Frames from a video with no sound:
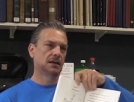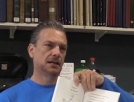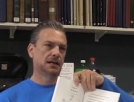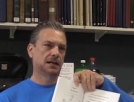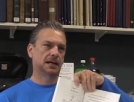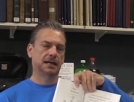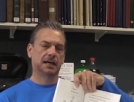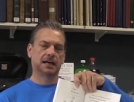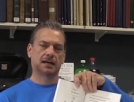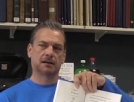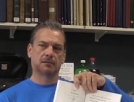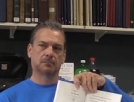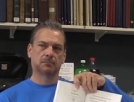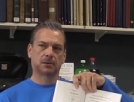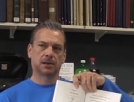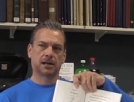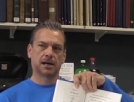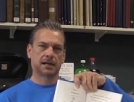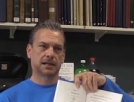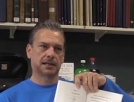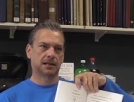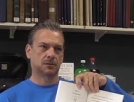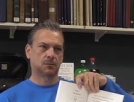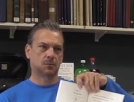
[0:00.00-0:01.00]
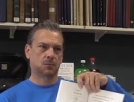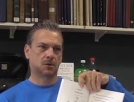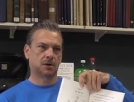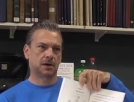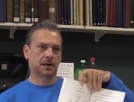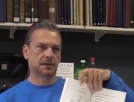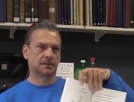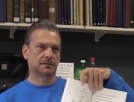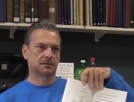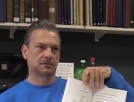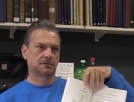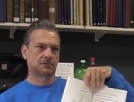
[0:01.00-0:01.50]
I had a black and
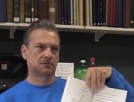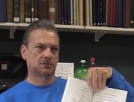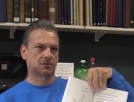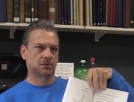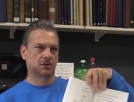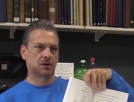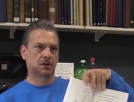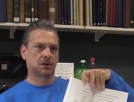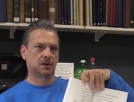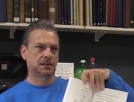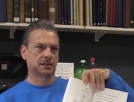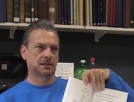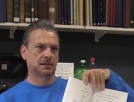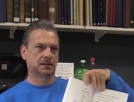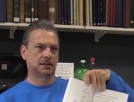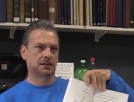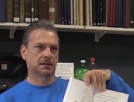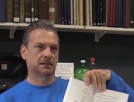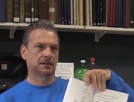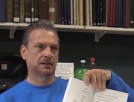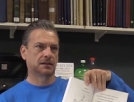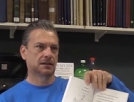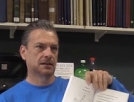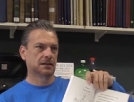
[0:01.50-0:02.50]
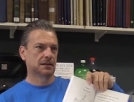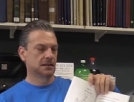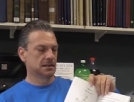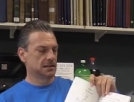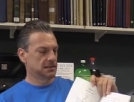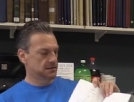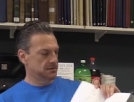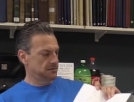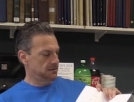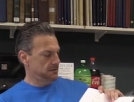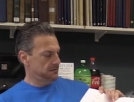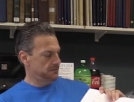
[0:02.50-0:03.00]
white drawing done.
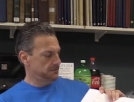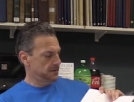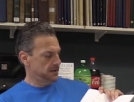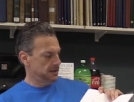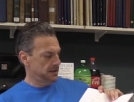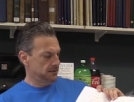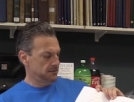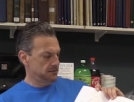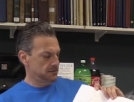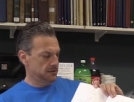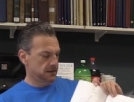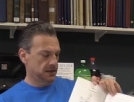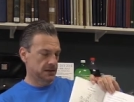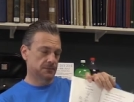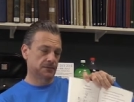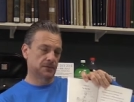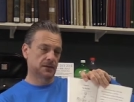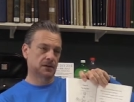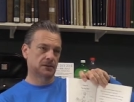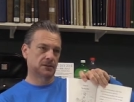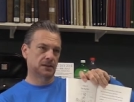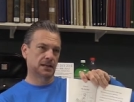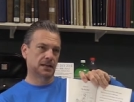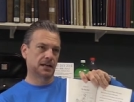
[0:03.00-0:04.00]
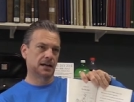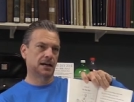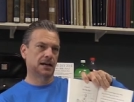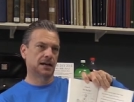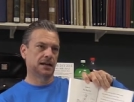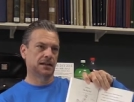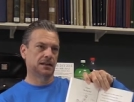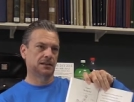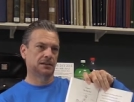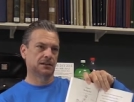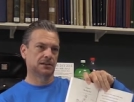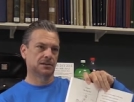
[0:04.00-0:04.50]
So I found I found a
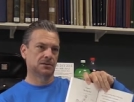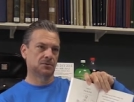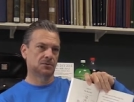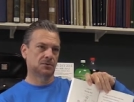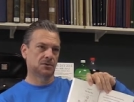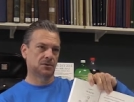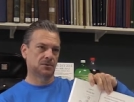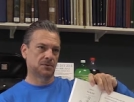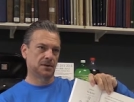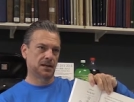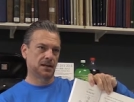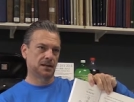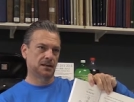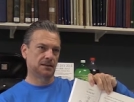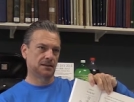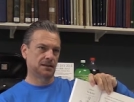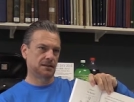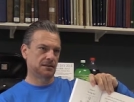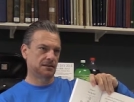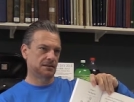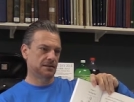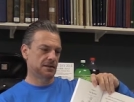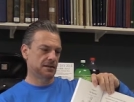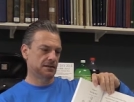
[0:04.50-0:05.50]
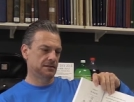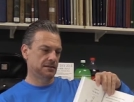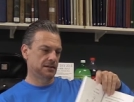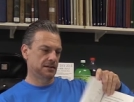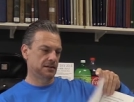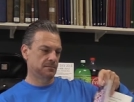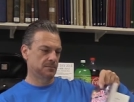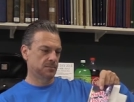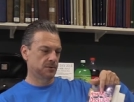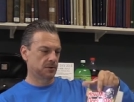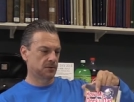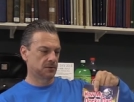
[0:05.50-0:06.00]
guy in the Ukraine that that
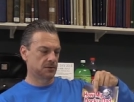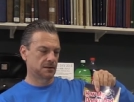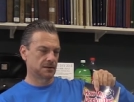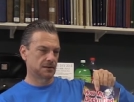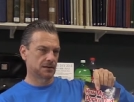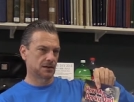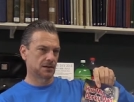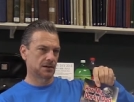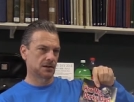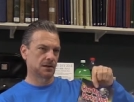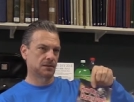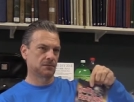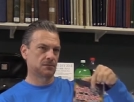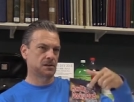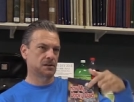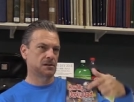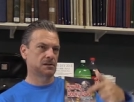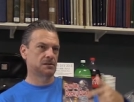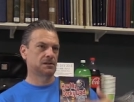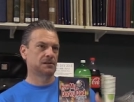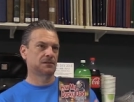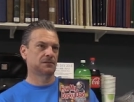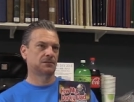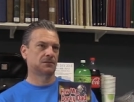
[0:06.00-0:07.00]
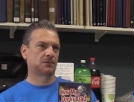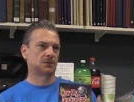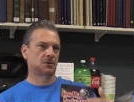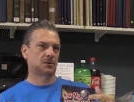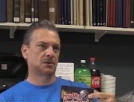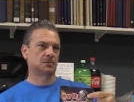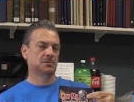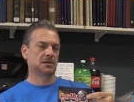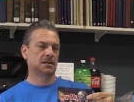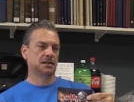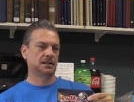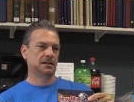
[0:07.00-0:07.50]
did both the cover
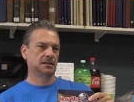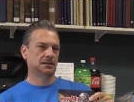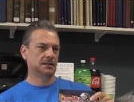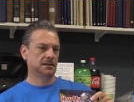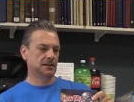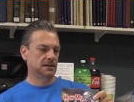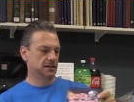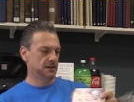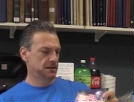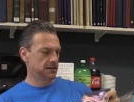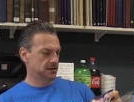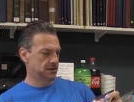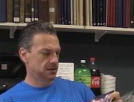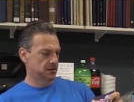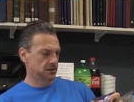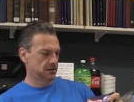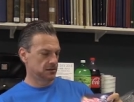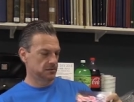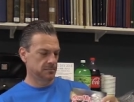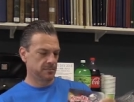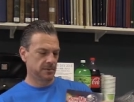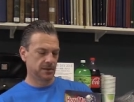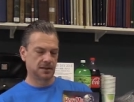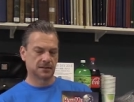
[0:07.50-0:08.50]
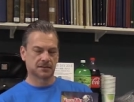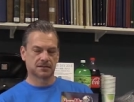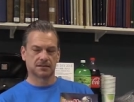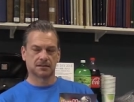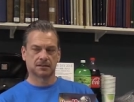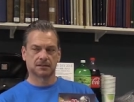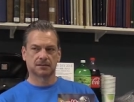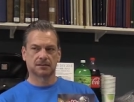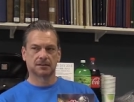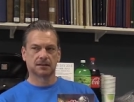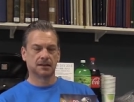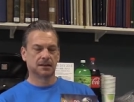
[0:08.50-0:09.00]
for me. He did it in colored
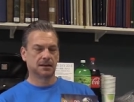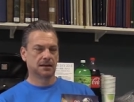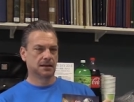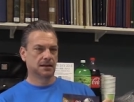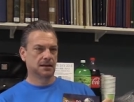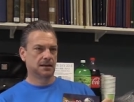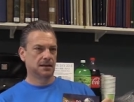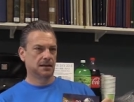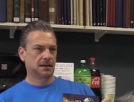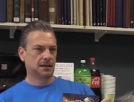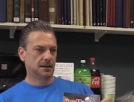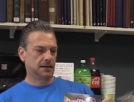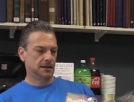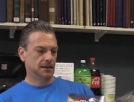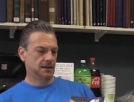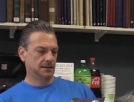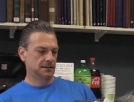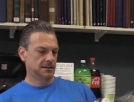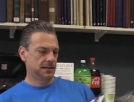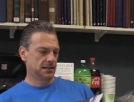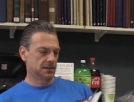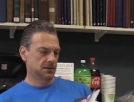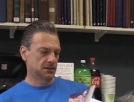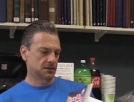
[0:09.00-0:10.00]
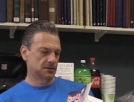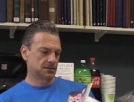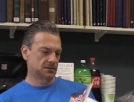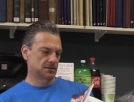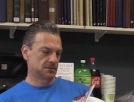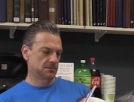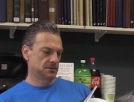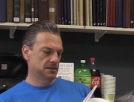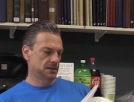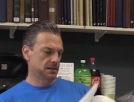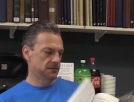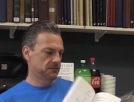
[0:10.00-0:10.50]
pencil, and he
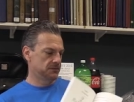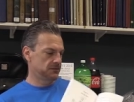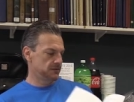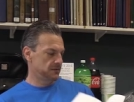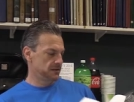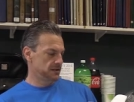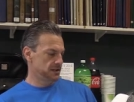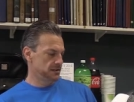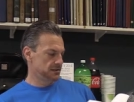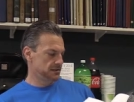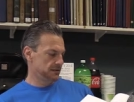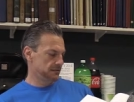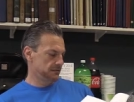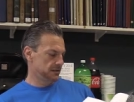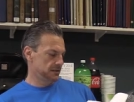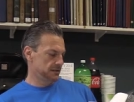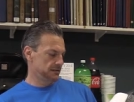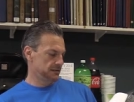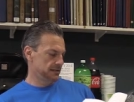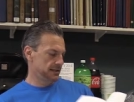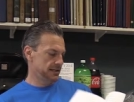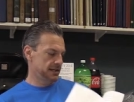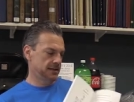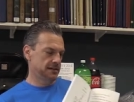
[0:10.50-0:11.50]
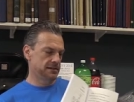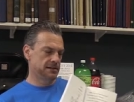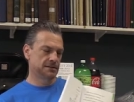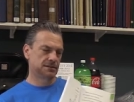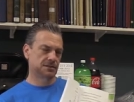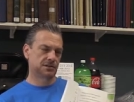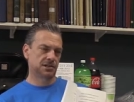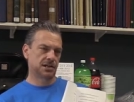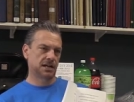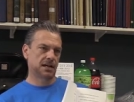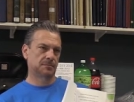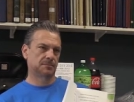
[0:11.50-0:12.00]
also did for each of the ten
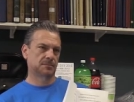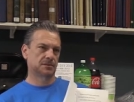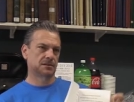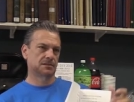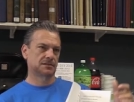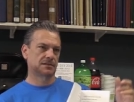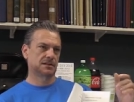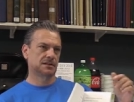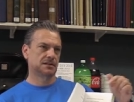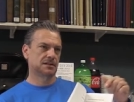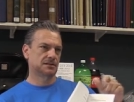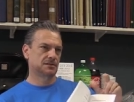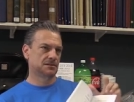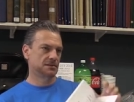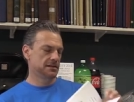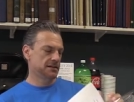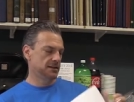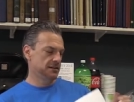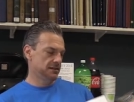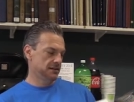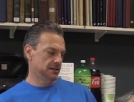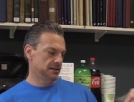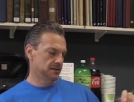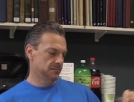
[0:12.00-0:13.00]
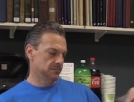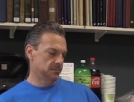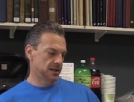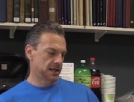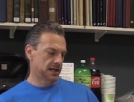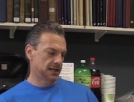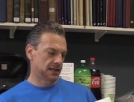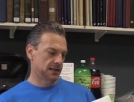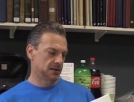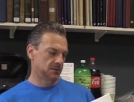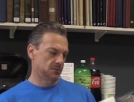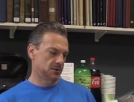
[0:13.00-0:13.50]
chapters. He he did a
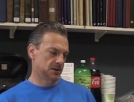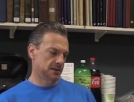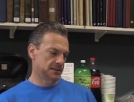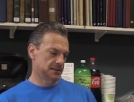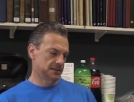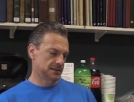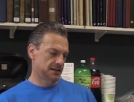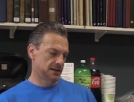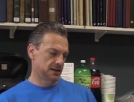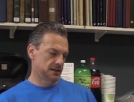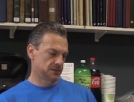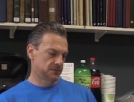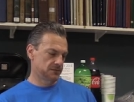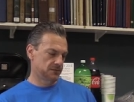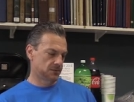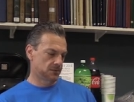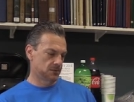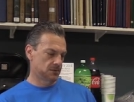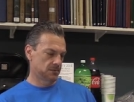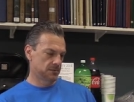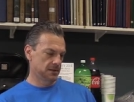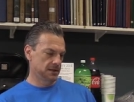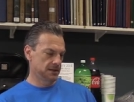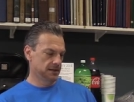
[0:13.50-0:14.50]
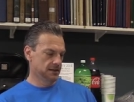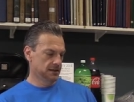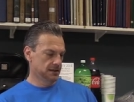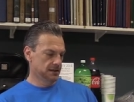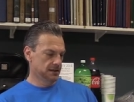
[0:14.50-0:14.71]
black and white sketch for me.